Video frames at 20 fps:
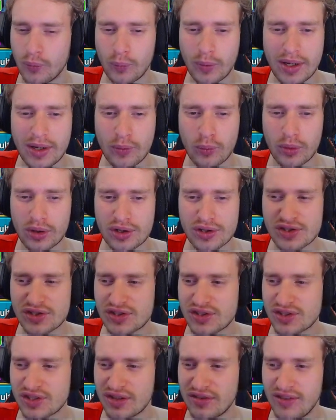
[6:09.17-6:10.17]
way
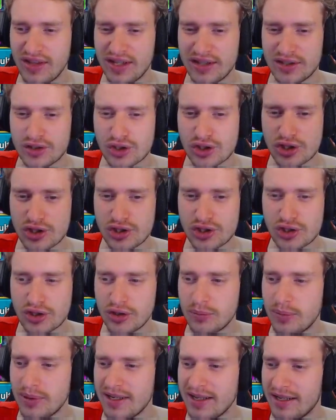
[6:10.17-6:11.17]
worse than she
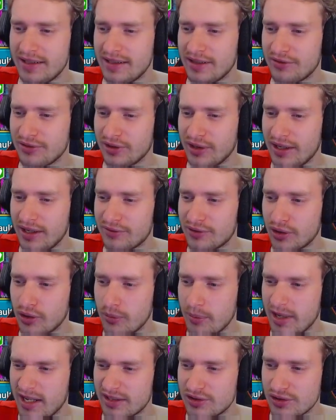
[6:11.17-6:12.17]
should be. I definitely have to
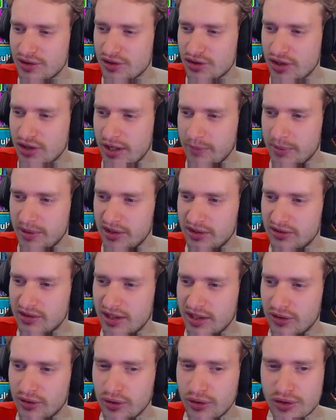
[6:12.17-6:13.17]
go back to this champion and
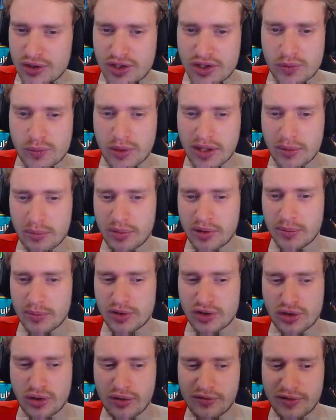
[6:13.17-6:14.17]
take a look. She's wearing pretty
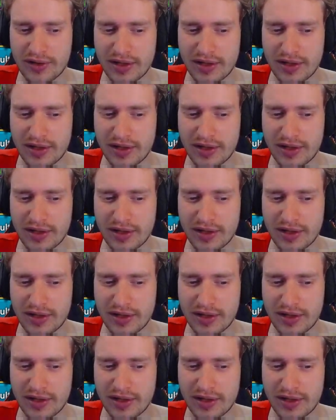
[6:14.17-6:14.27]
much all